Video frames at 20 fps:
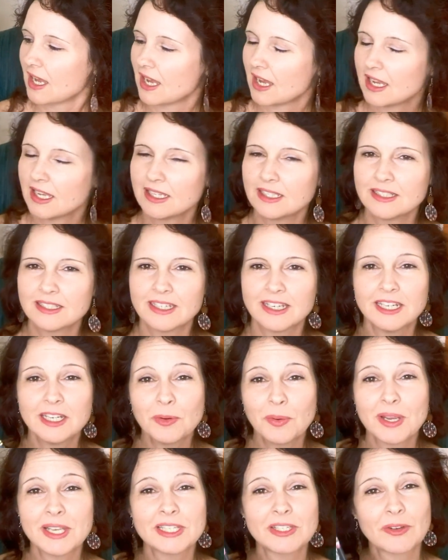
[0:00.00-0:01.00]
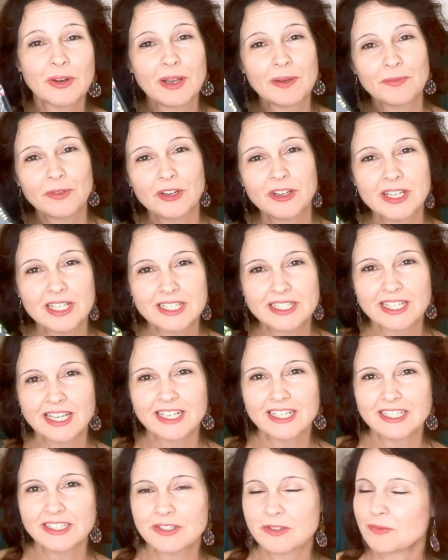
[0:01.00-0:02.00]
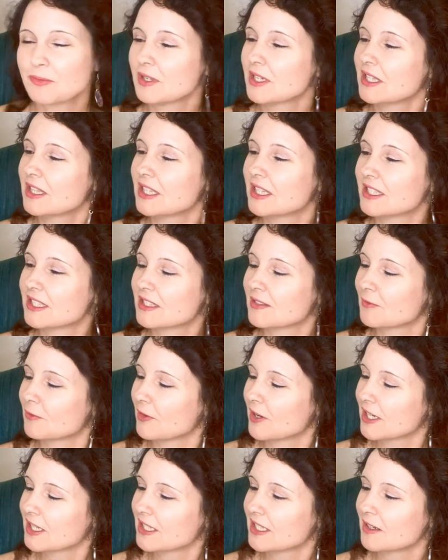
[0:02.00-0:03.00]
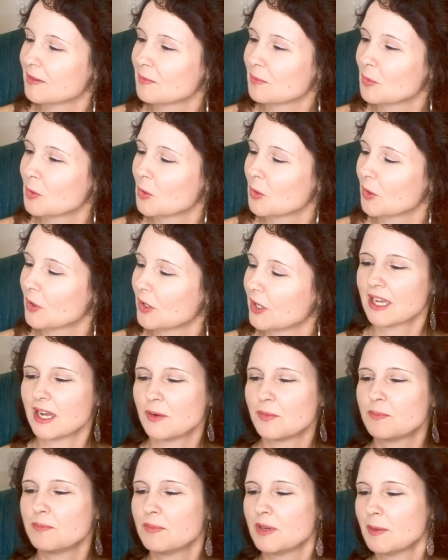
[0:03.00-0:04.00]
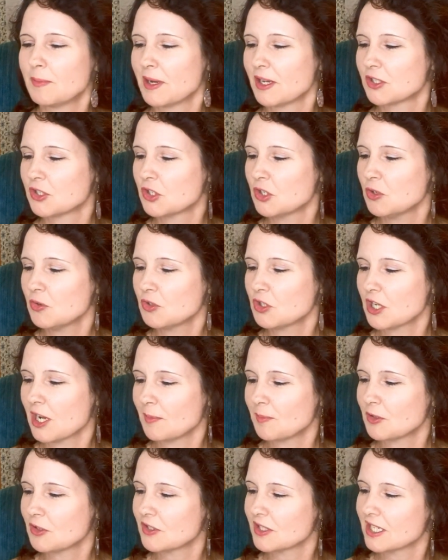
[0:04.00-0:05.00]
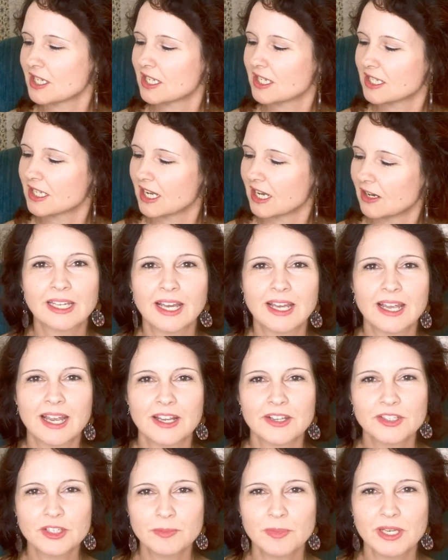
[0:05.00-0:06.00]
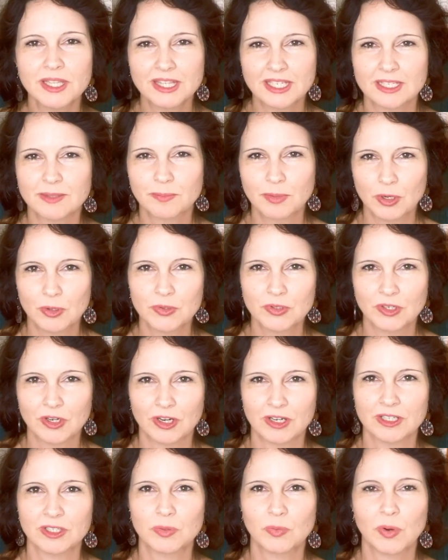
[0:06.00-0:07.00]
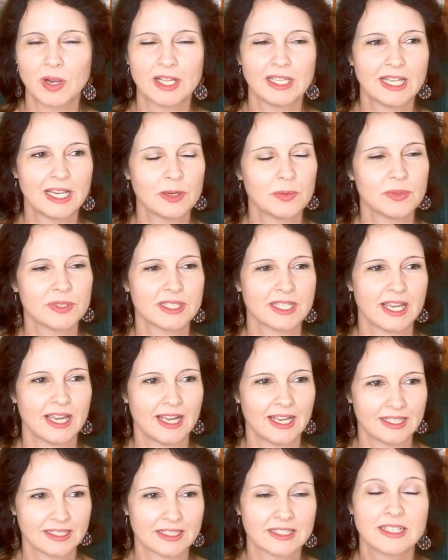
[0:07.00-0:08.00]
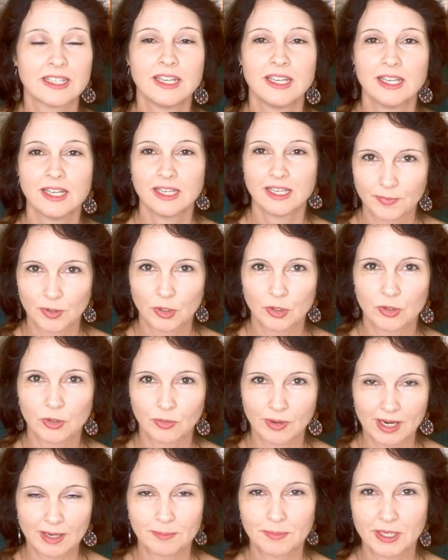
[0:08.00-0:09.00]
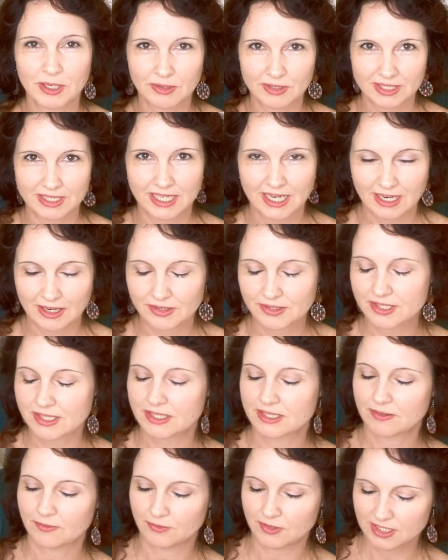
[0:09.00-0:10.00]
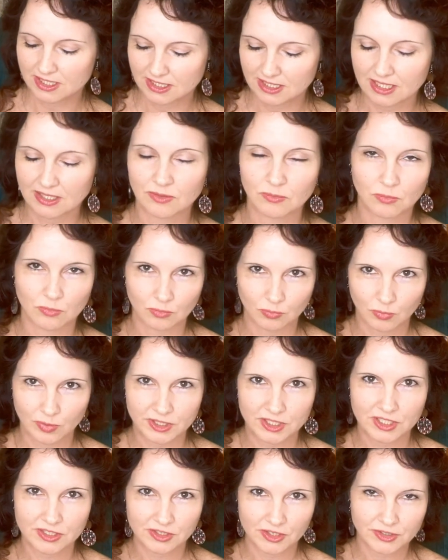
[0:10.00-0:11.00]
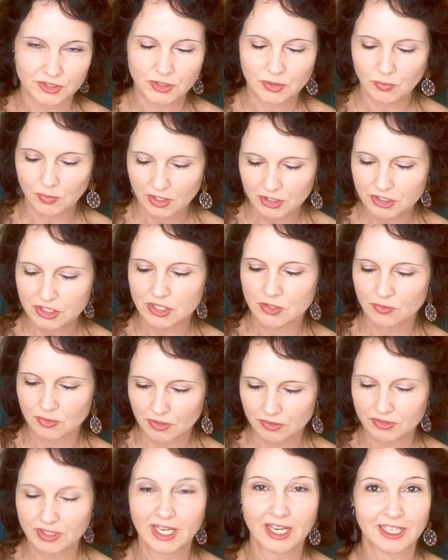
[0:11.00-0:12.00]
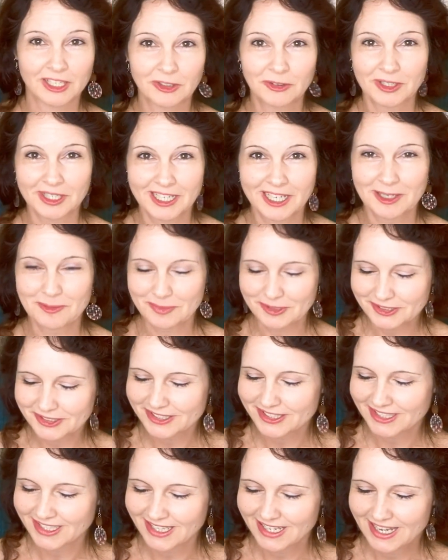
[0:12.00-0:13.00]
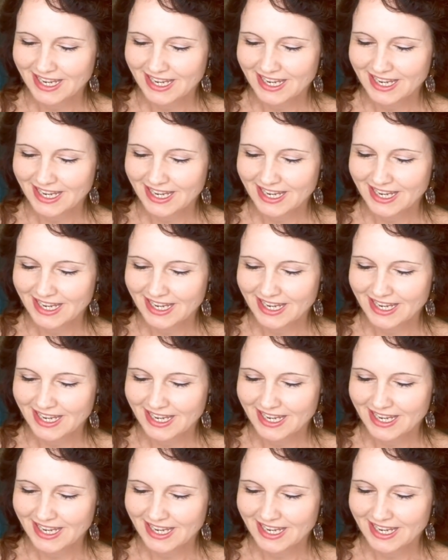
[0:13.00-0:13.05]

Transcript: And anyway, so I'm very excited to read this and find out more. I'm about two chapters in now. I also bought these postcards while I was at her grandparents' house visiting, which is also where she wrote Anne of Green Gables.